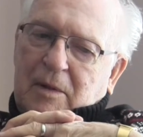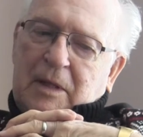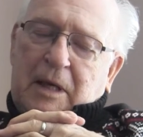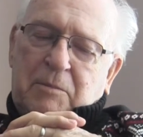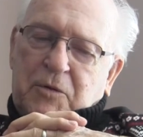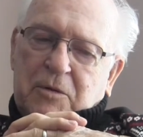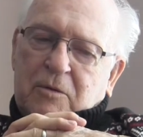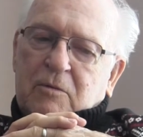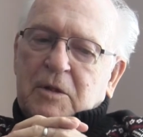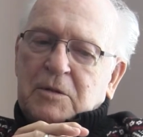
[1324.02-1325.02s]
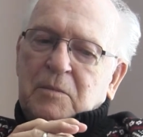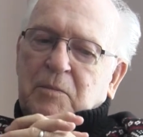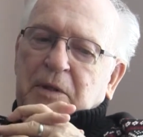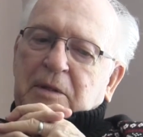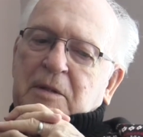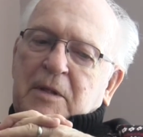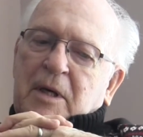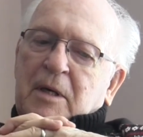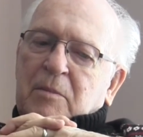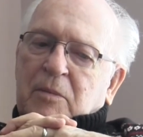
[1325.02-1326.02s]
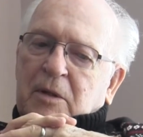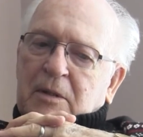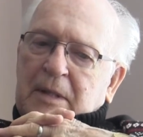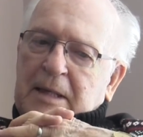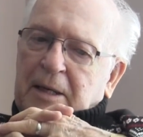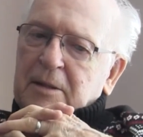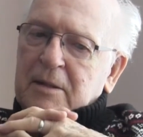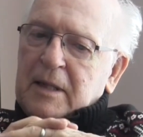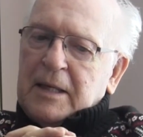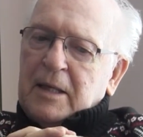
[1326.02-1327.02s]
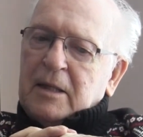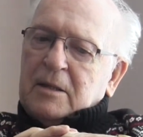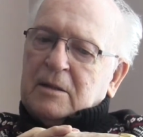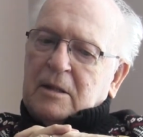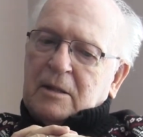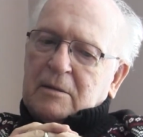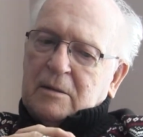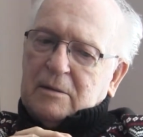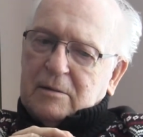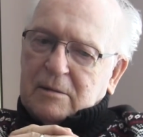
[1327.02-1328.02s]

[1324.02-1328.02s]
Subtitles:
I'm sure it wasn't PTA, but like that a